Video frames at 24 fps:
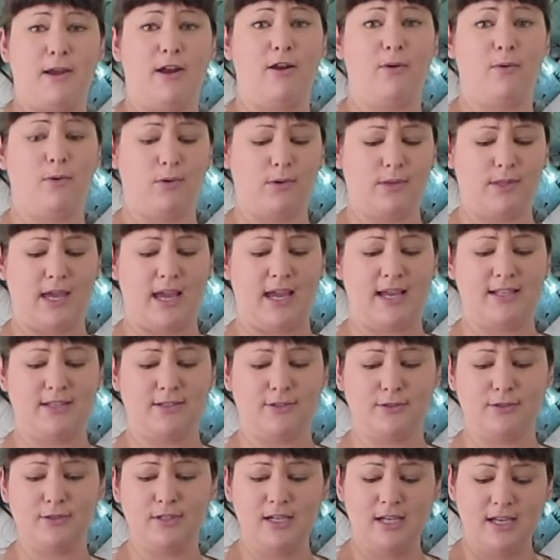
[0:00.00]
pair I wore with
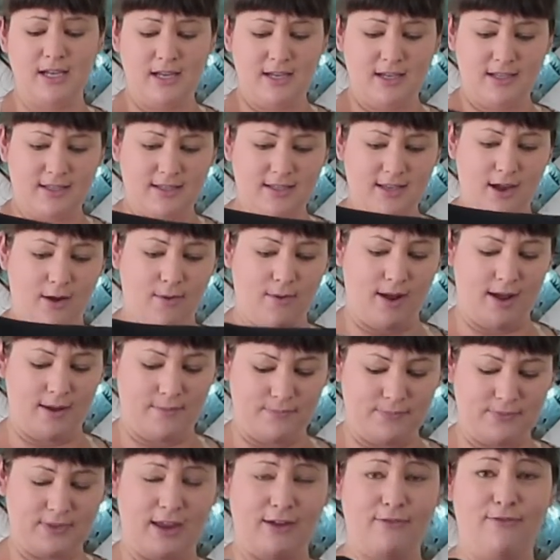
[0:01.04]
Hazel,
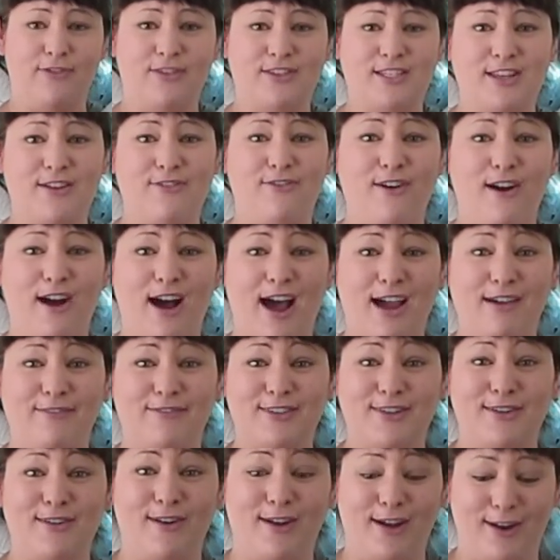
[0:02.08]
so they've
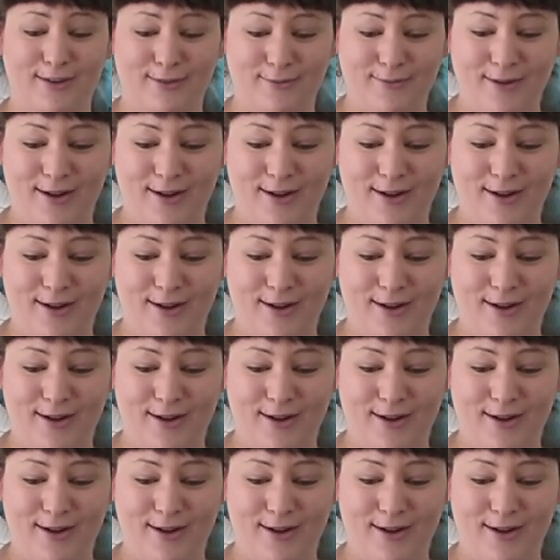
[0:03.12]
survived quite a